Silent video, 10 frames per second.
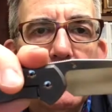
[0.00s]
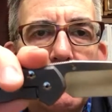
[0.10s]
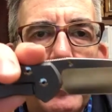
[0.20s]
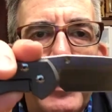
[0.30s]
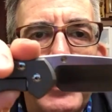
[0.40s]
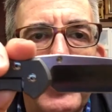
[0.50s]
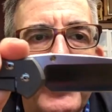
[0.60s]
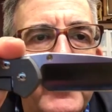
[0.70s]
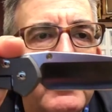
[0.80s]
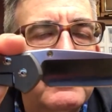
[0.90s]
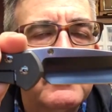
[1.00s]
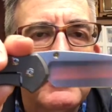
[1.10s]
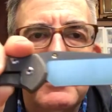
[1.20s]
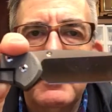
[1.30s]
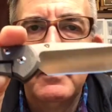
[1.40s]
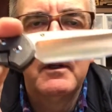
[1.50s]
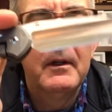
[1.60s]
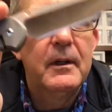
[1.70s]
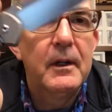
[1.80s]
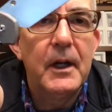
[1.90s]
Very useful.
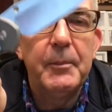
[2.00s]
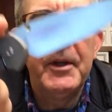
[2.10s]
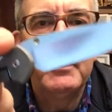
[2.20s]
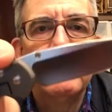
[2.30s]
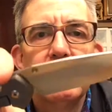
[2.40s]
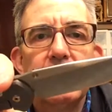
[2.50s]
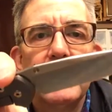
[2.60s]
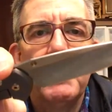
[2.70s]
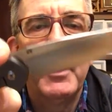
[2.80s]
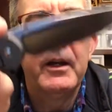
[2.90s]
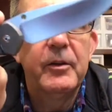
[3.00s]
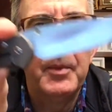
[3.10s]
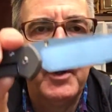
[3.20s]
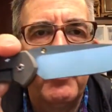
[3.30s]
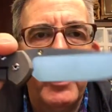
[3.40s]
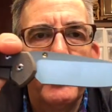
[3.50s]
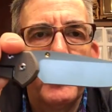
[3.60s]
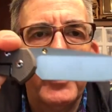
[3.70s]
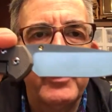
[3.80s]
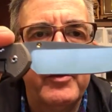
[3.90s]
I mean, come on, it's been around
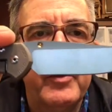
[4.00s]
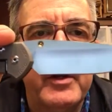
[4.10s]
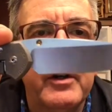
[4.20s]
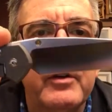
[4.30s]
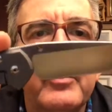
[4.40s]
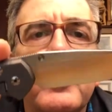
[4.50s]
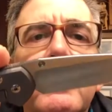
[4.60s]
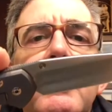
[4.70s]
for hundreds of years.